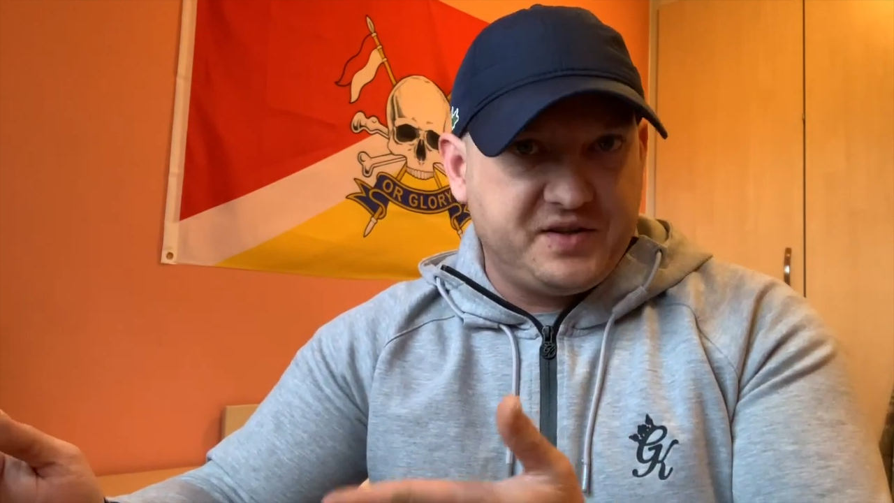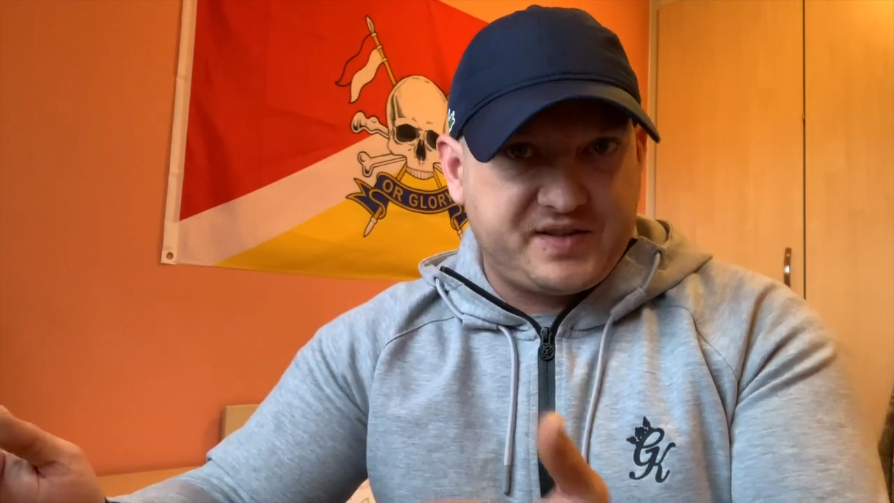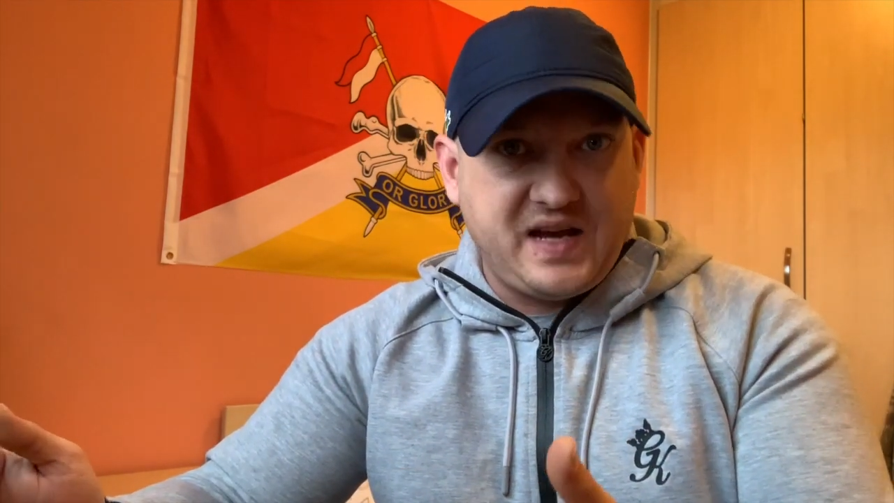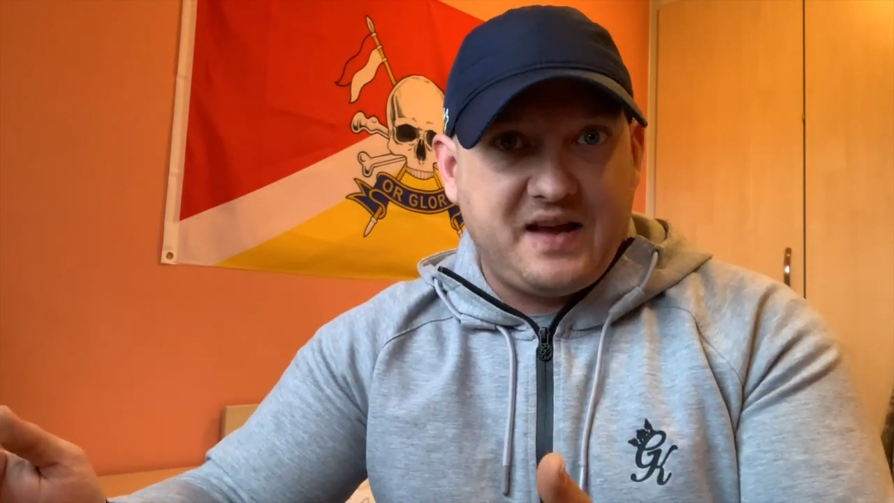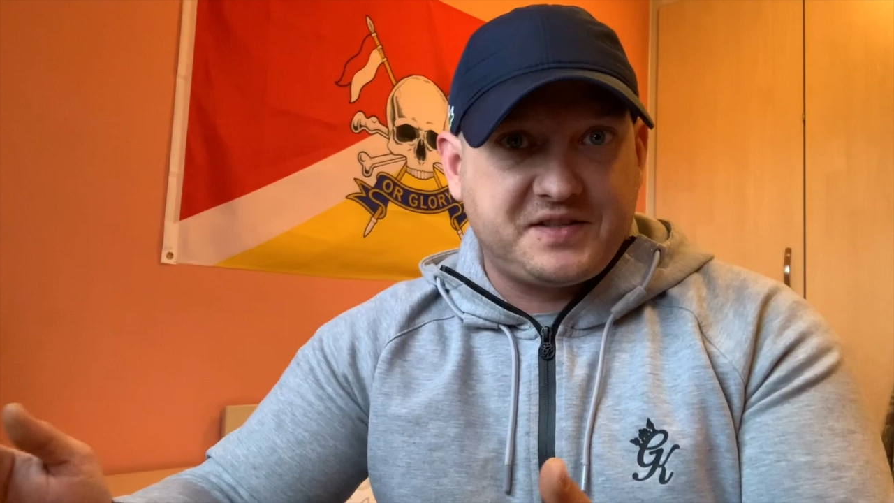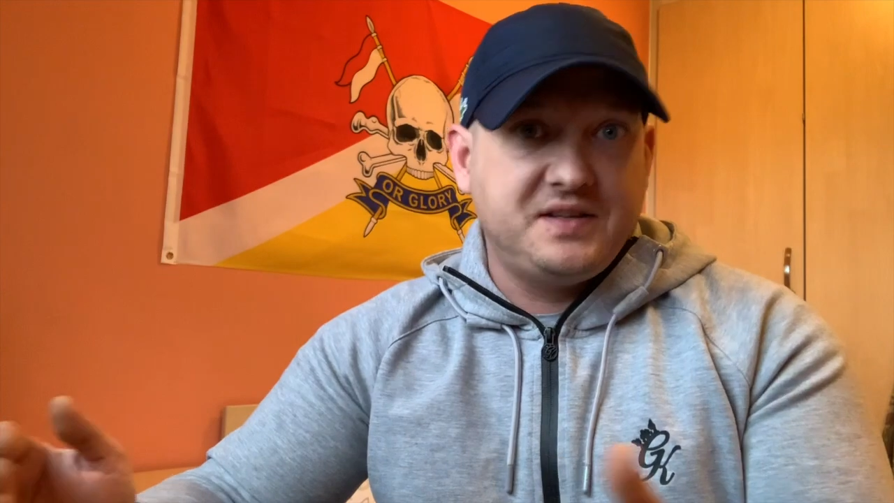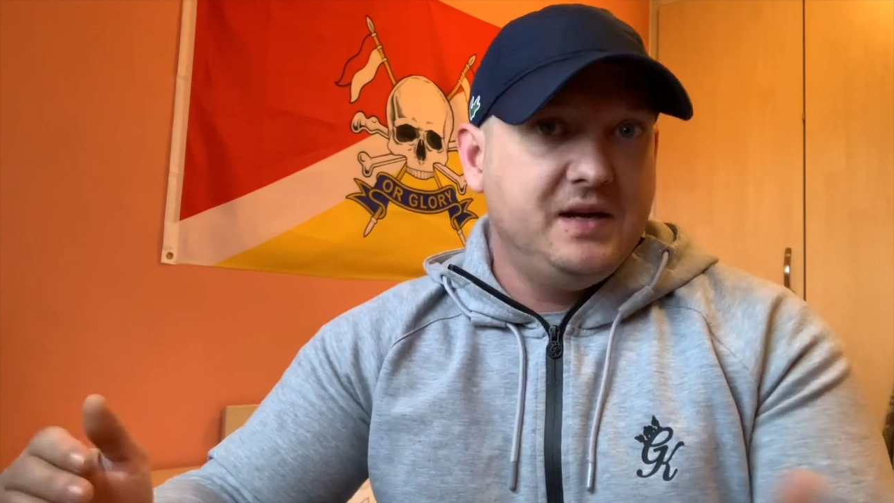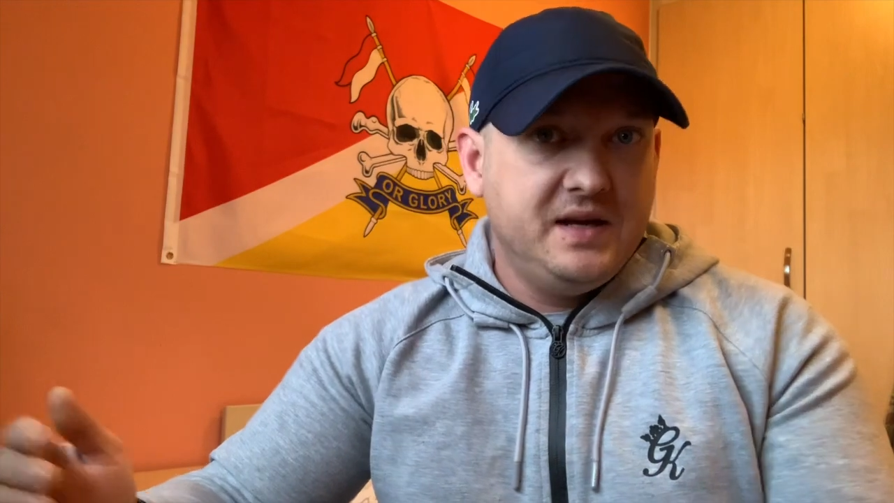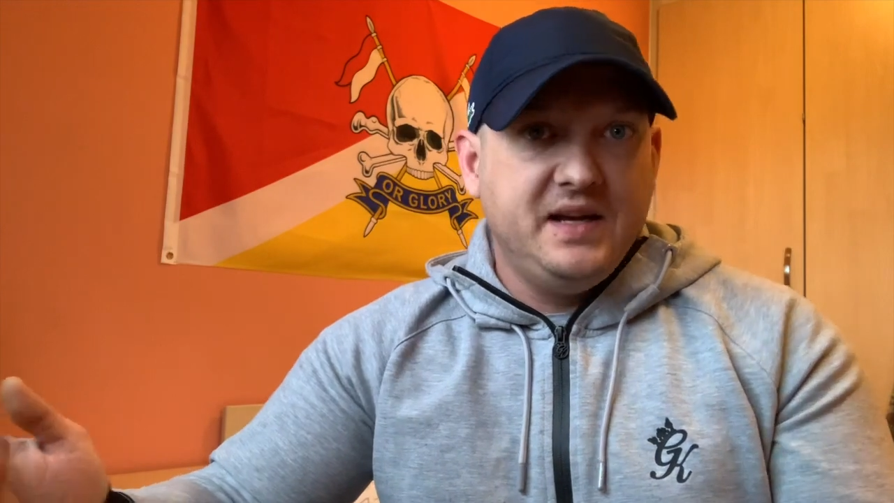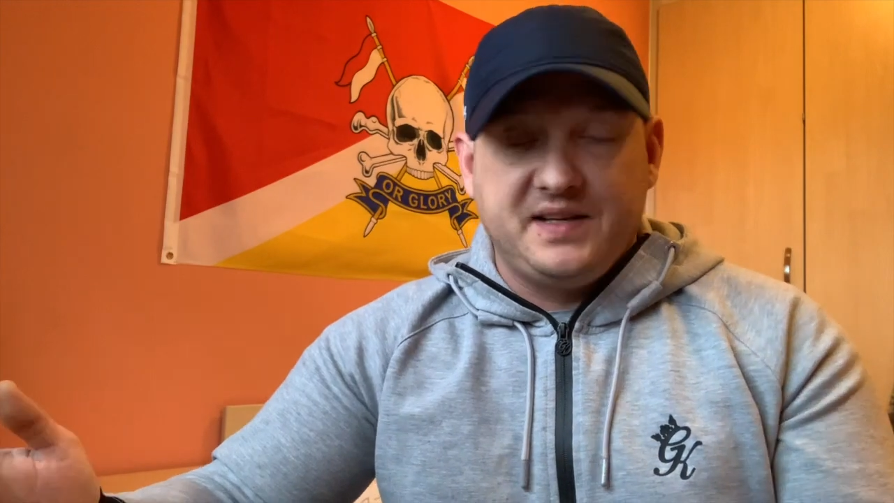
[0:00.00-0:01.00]
the SAS
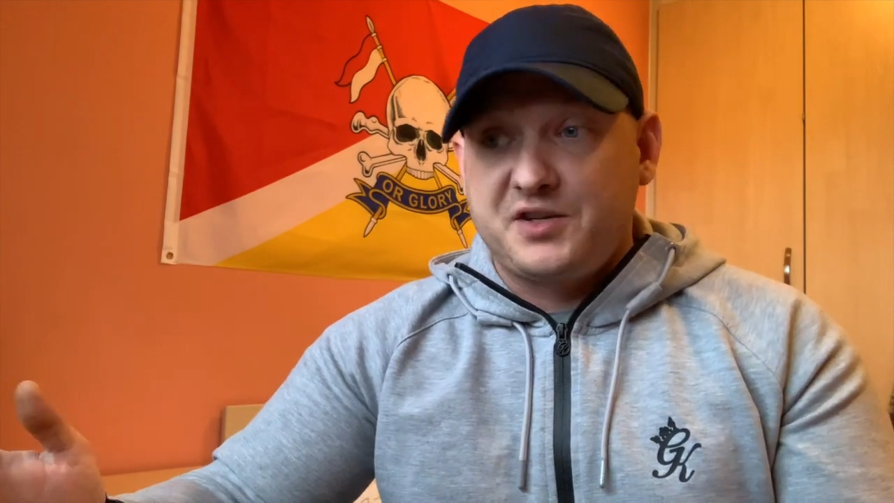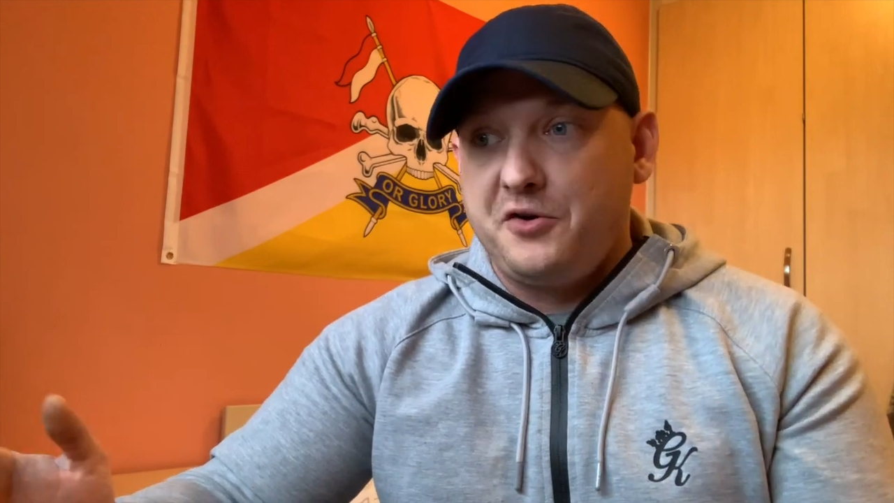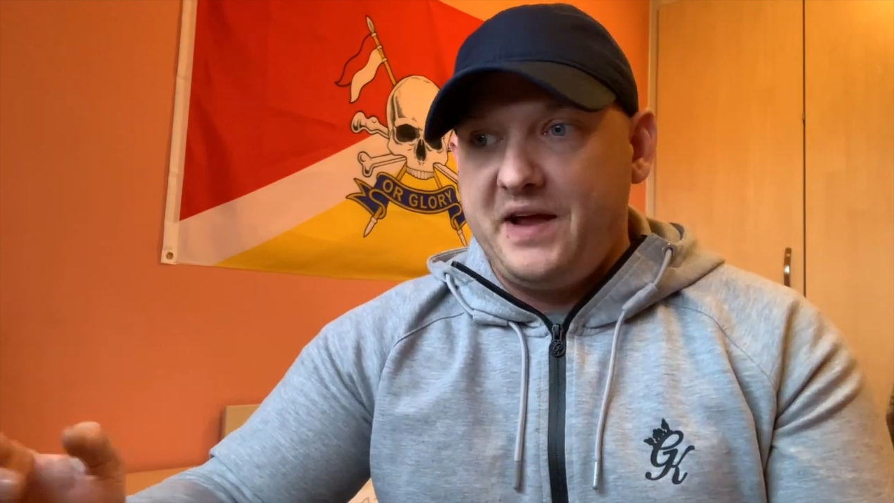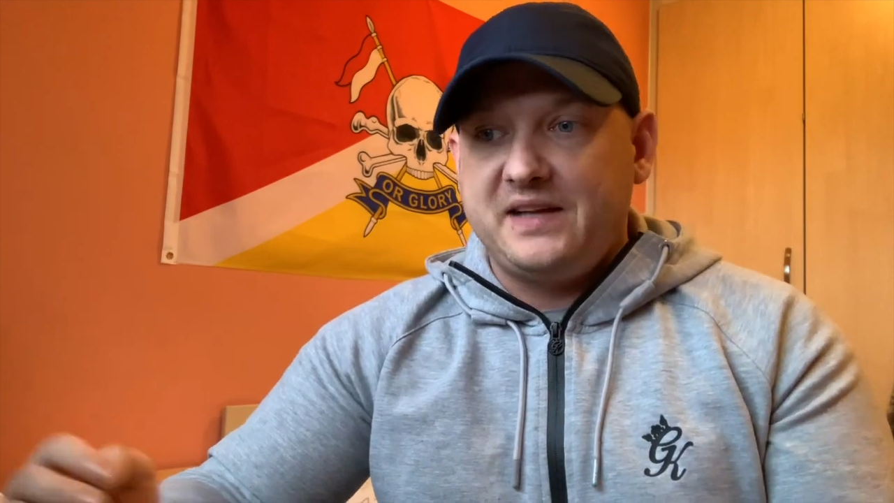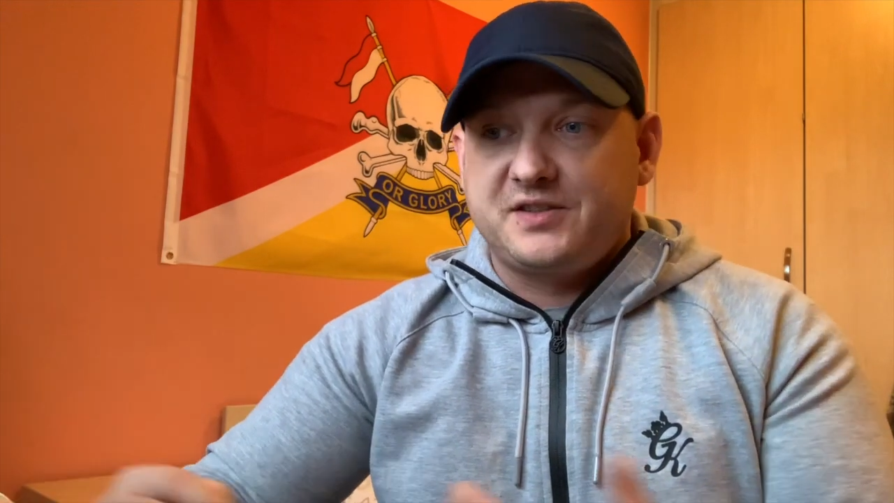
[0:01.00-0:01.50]
is correct,